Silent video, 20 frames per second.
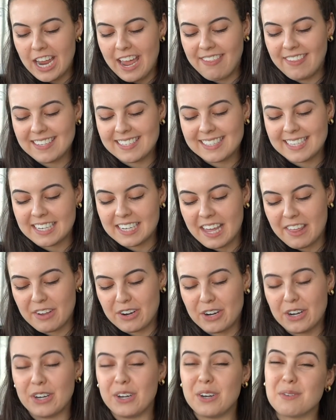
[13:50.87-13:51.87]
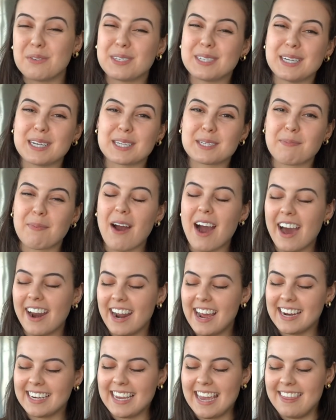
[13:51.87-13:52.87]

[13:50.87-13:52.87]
and this is another Nude Sticks product,